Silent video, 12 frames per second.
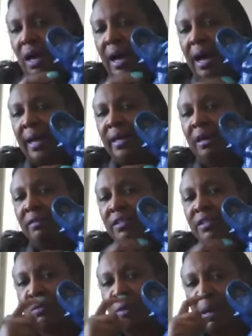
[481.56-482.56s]
I love
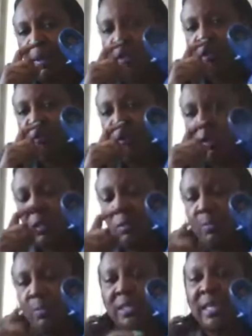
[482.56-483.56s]
ceramic
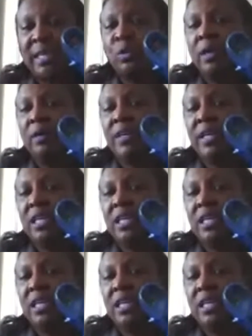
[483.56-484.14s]
diffusers because I don't have